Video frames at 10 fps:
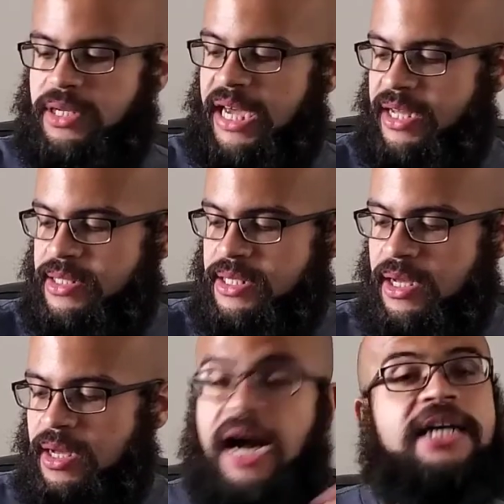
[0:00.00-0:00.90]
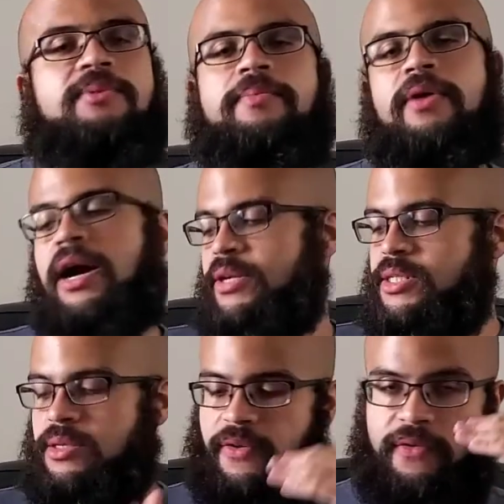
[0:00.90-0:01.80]
dance, Cosmic
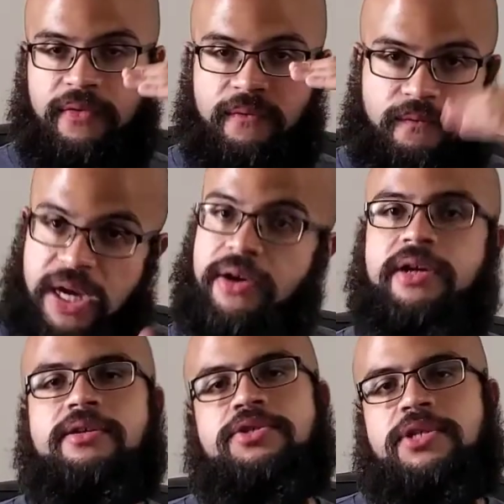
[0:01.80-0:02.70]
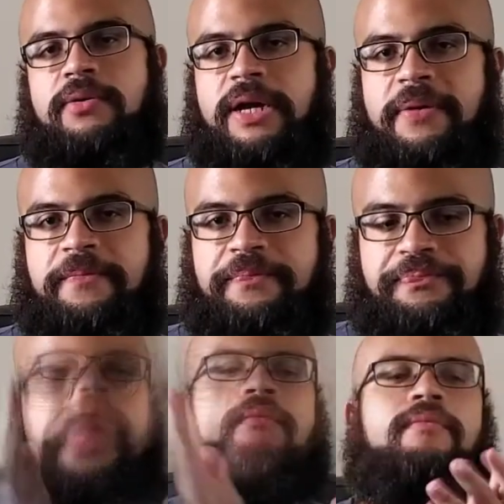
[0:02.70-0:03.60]
Brownies, very good
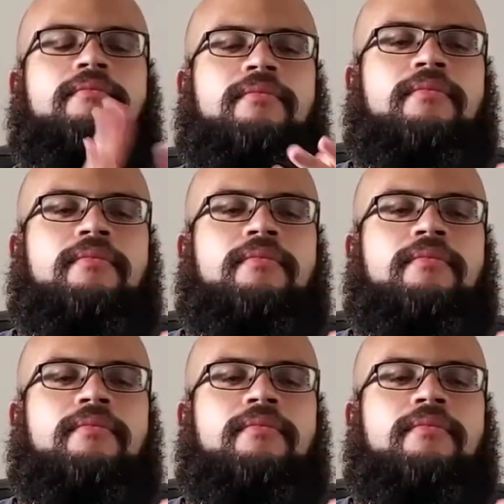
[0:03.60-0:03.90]
show.